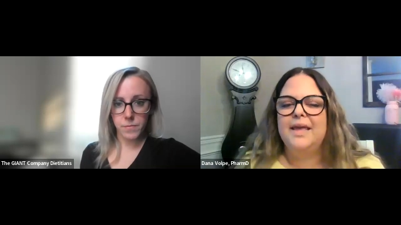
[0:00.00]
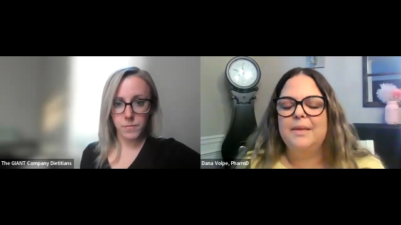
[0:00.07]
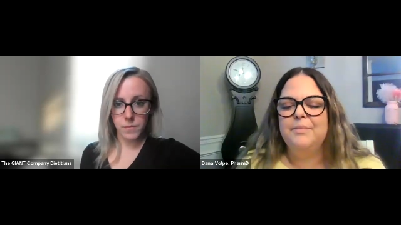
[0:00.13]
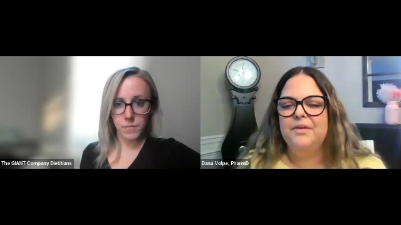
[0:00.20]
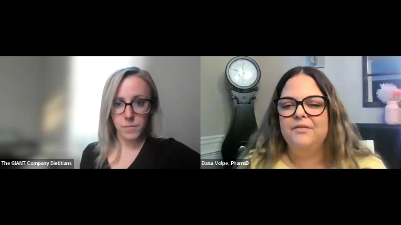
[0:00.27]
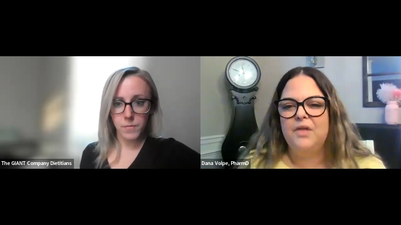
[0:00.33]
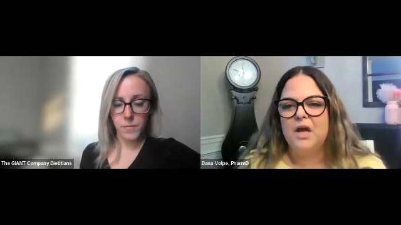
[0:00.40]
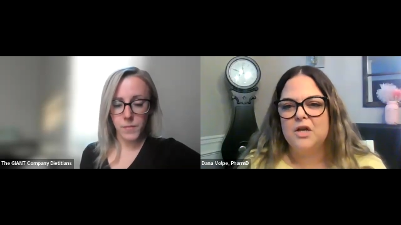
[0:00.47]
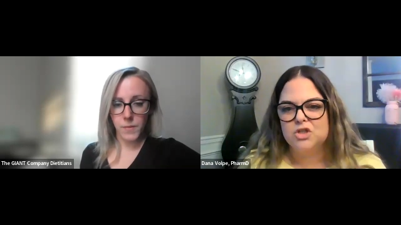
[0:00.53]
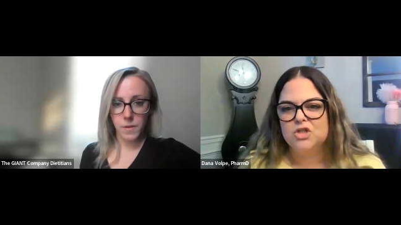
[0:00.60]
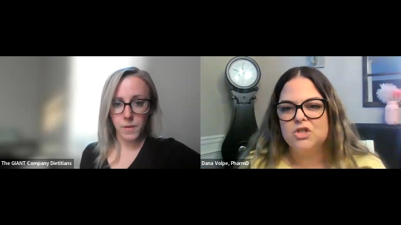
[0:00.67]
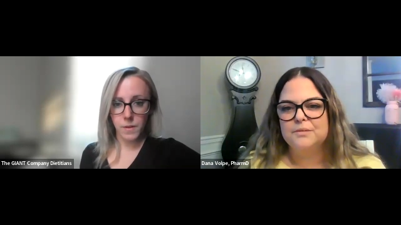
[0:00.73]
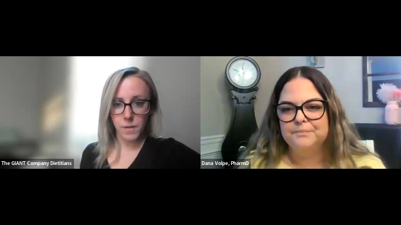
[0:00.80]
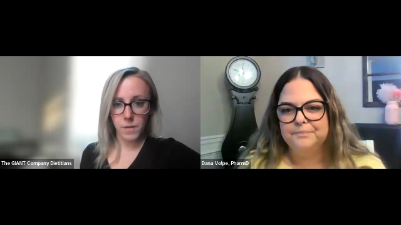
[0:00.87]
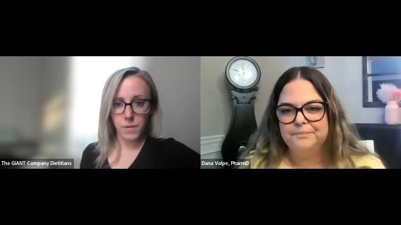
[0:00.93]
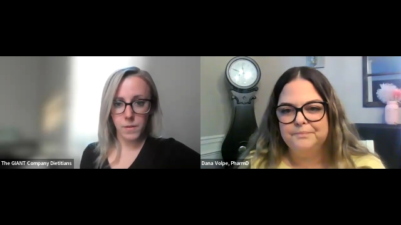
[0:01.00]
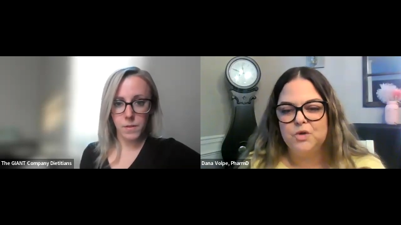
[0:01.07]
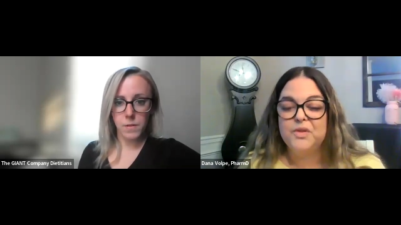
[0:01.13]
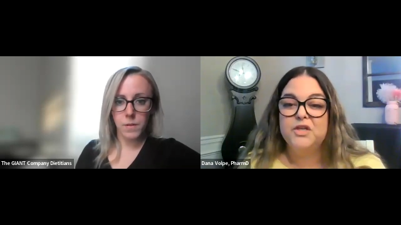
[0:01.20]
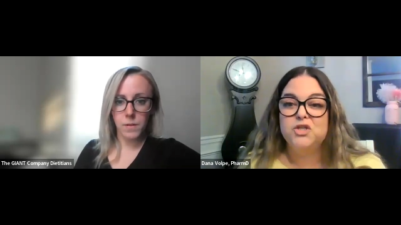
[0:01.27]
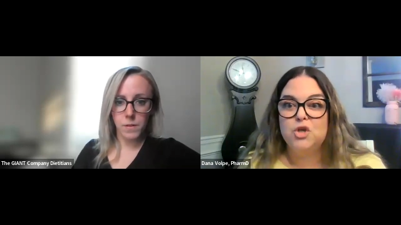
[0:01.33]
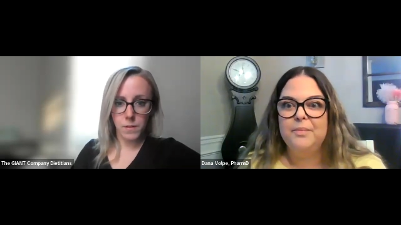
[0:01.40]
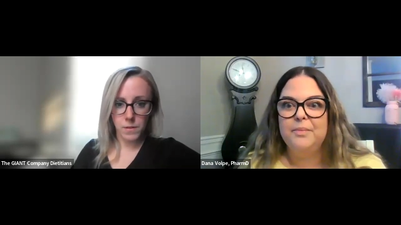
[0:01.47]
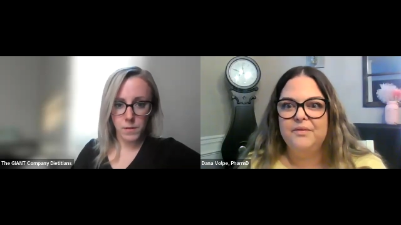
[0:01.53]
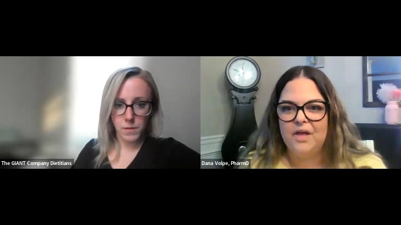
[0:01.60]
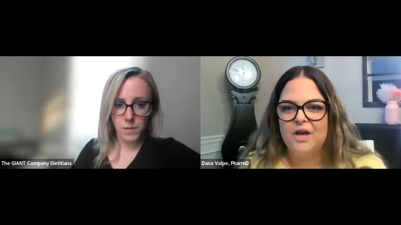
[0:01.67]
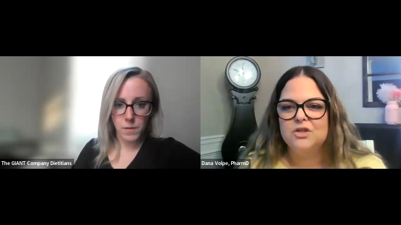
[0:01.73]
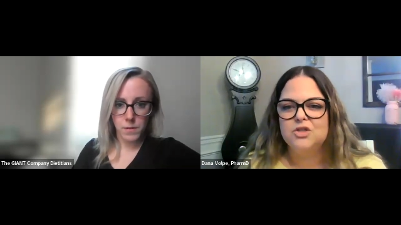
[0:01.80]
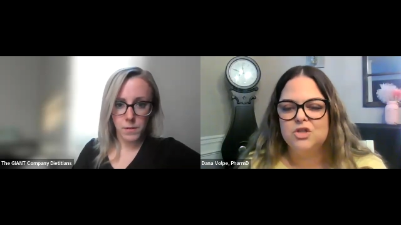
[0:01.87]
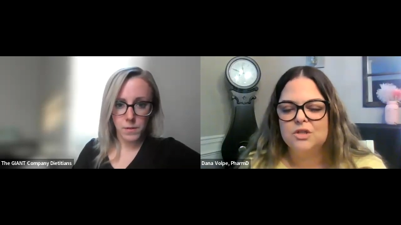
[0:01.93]
Speaker 1: They can be flushed or they should be
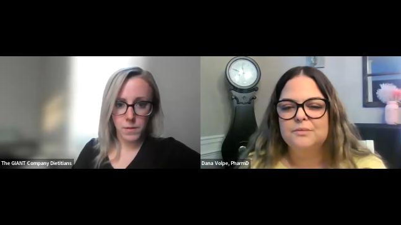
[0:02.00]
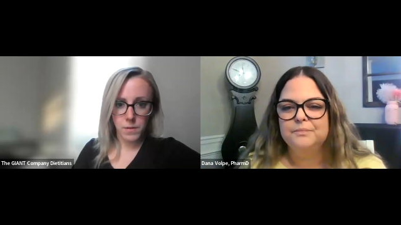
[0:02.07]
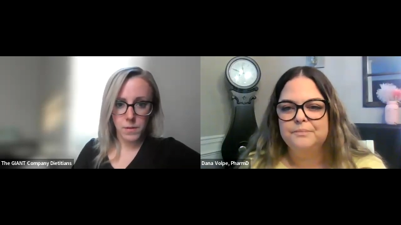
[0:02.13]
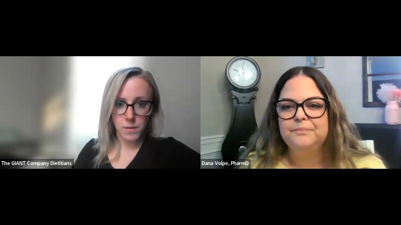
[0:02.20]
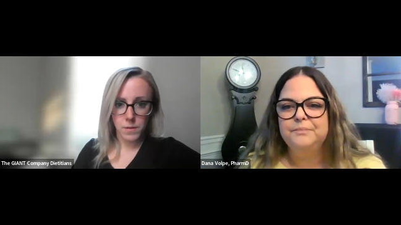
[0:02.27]
flushed.